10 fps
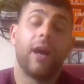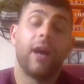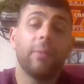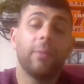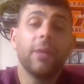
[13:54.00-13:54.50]

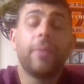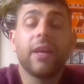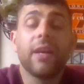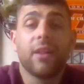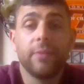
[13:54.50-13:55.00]
I'm going to
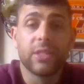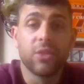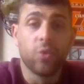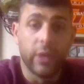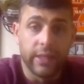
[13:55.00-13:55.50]
pick Clemson
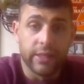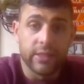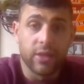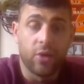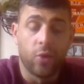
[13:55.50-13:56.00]
to win
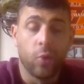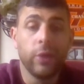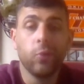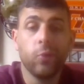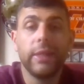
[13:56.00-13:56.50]
this.
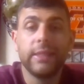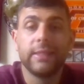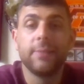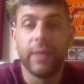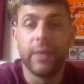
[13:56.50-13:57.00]
Only
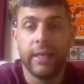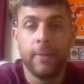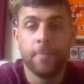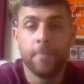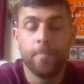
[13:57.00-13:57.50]
reason
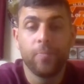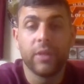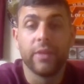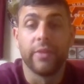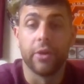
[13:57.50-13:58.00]
being
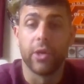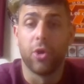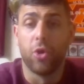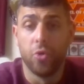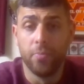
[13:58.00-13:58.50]
they're at
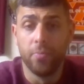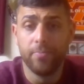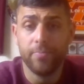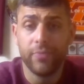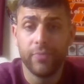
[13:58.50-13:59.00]
home
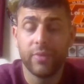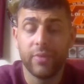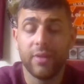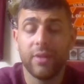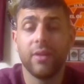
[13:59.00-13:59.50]

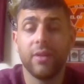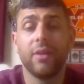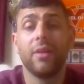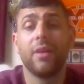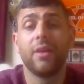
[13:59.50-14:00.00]

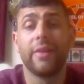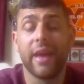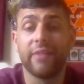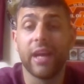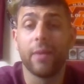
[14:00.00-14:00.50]
and
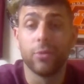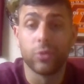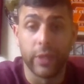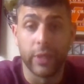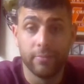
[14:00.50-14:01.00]
they have Dabo
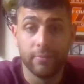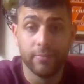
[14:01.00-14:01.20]
Swinney.